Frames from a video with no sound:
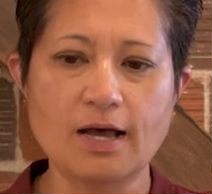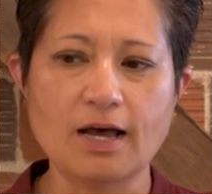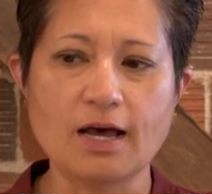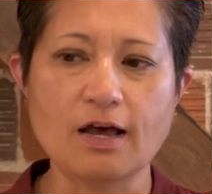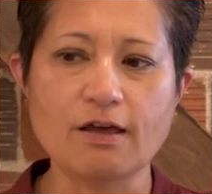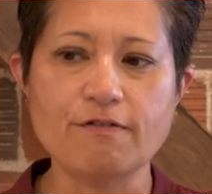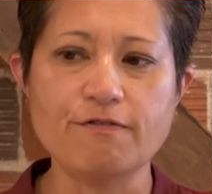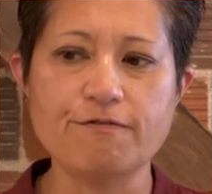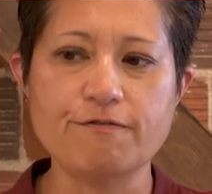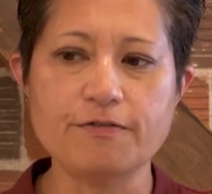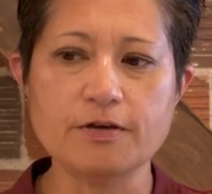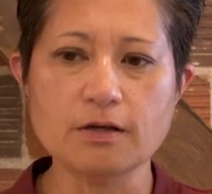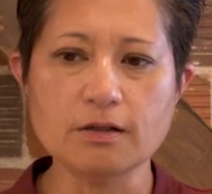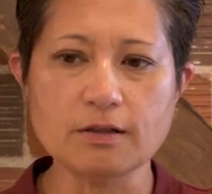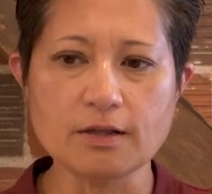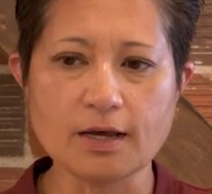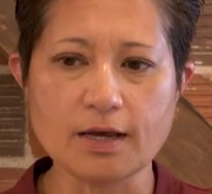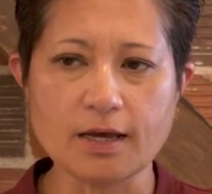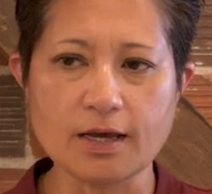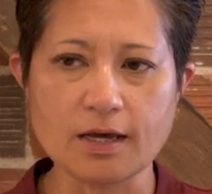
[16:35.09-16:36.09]
I feel
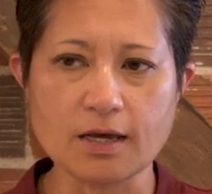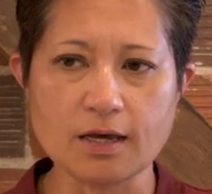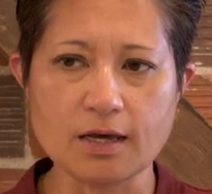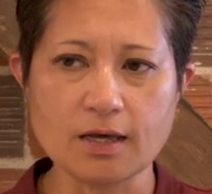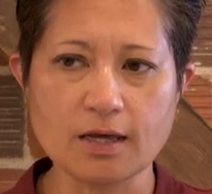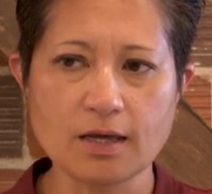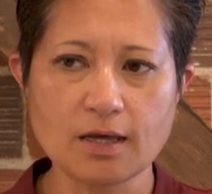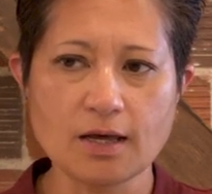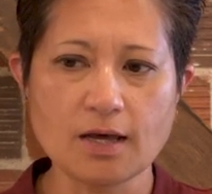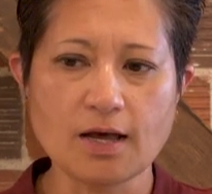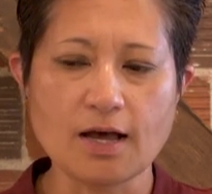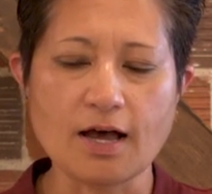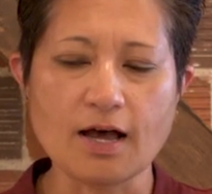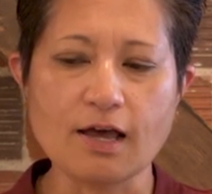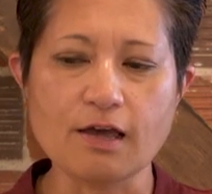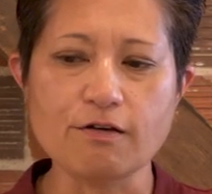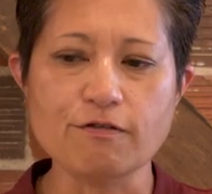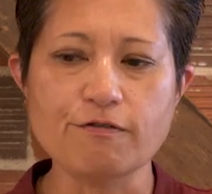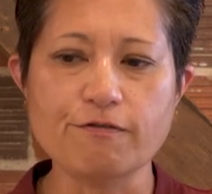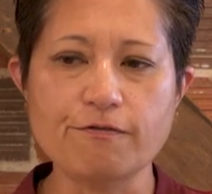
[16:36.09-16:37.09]
like
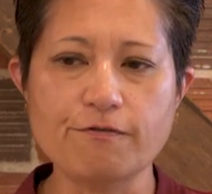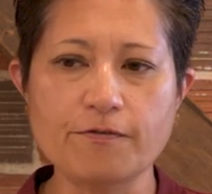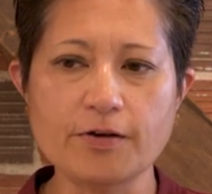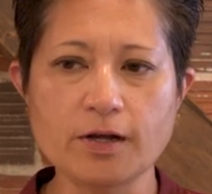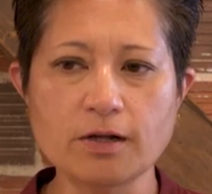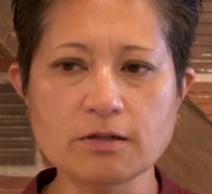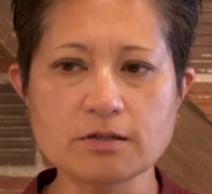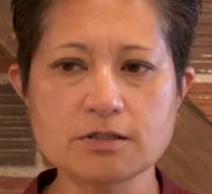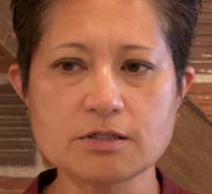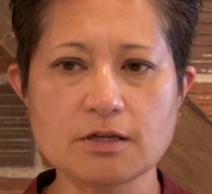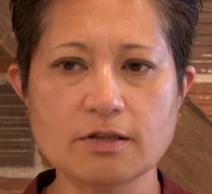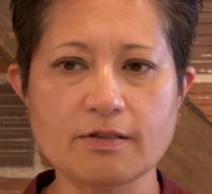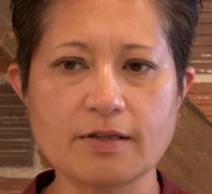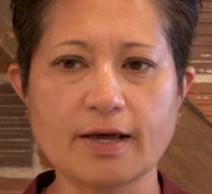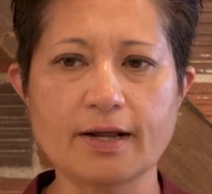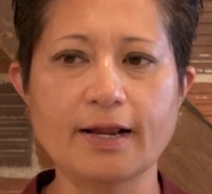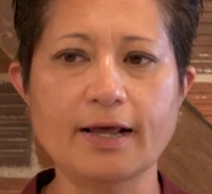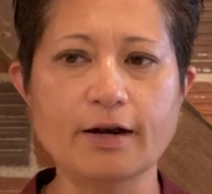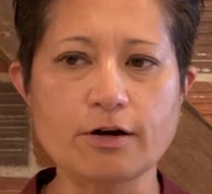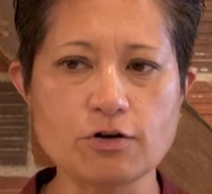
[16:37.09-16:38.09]
I felt
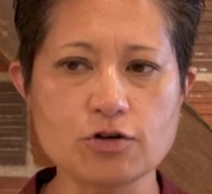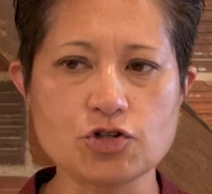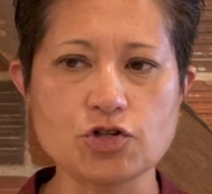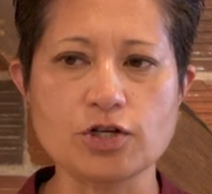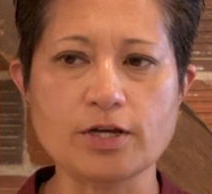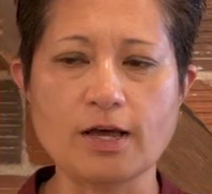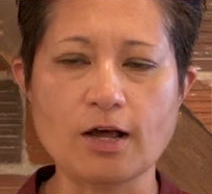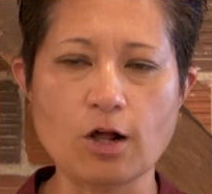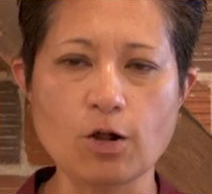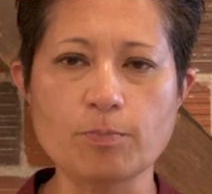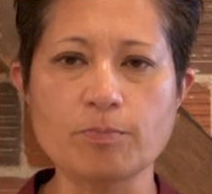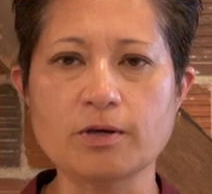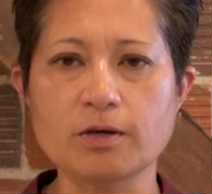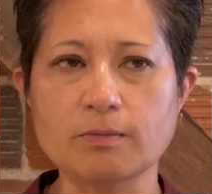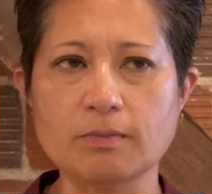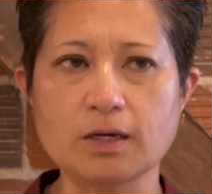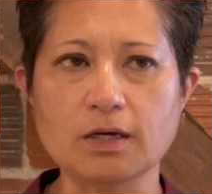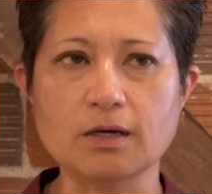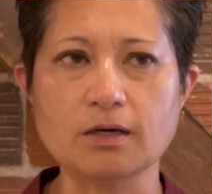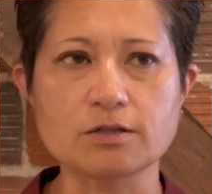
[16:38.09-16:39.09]
that energy helping
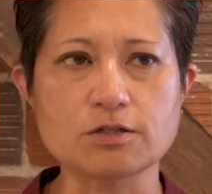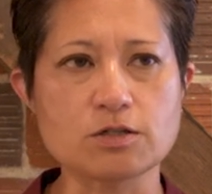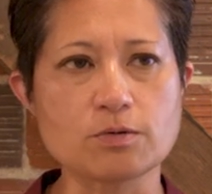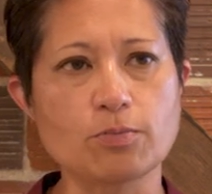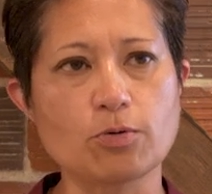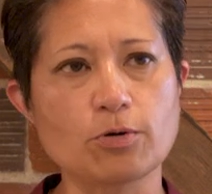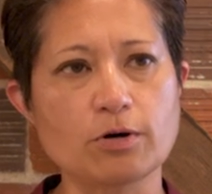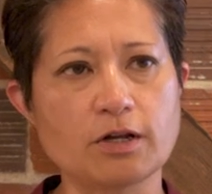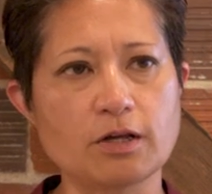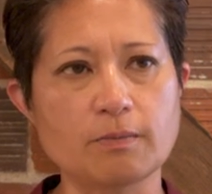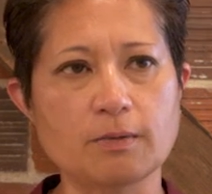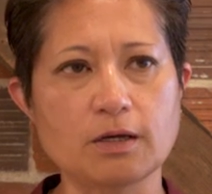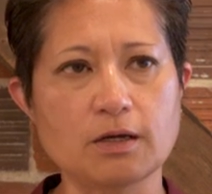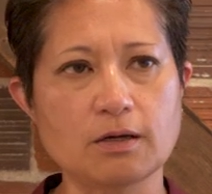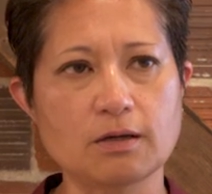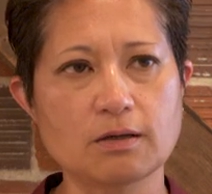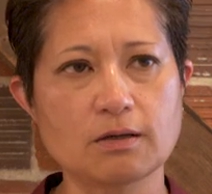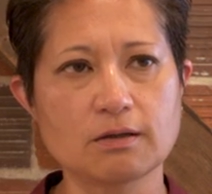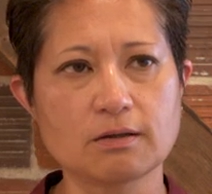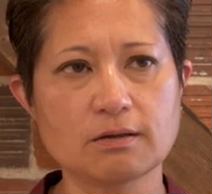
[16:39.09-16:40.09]
me and supporting me.
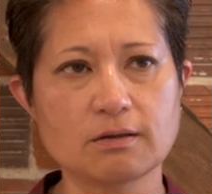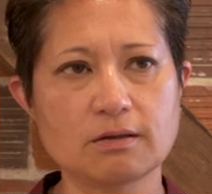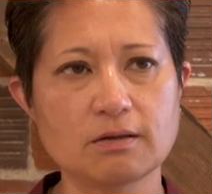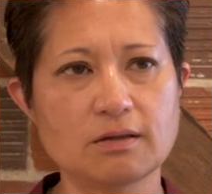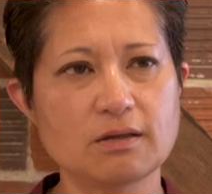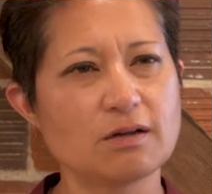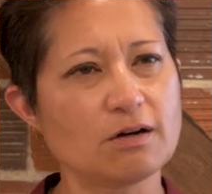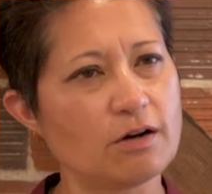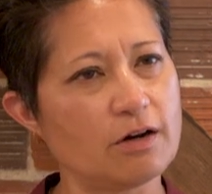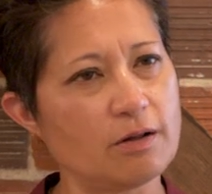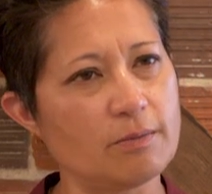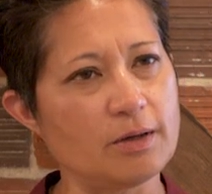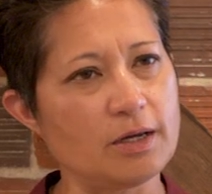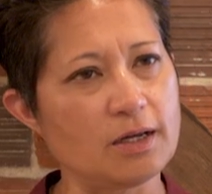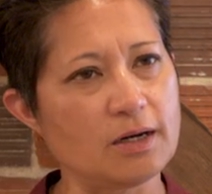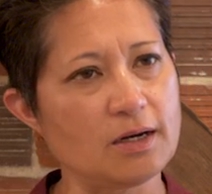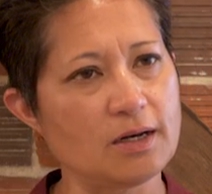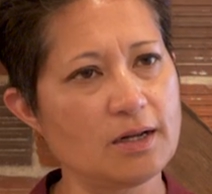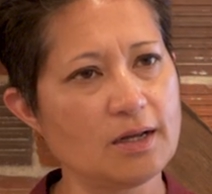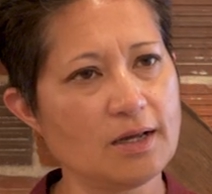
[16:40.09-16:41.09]
You know what I
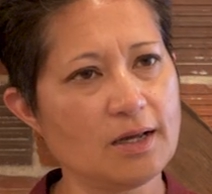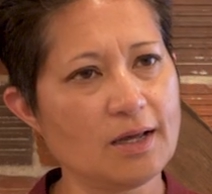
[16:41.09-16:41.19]
mean?